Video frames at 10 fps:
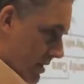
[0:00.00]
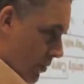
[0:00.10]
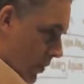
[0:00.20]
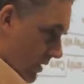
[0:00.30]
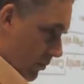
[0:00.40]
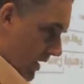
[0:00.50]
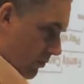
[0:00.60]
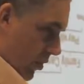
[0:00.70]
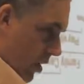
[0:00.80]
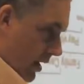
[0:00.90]
about what
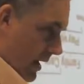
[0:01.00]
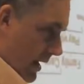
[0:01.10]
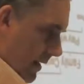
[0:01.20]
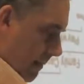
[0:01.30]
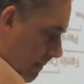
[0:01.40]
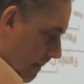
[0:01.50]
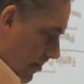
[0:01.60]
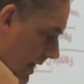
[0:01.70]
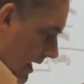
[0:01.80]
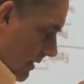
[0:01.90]
went wrong.
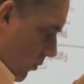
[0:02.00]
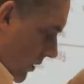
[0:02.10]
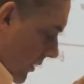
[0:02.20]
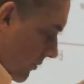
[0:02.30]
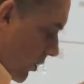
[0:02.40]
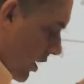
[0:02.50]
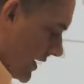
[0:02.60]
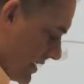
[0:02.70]
What went wrong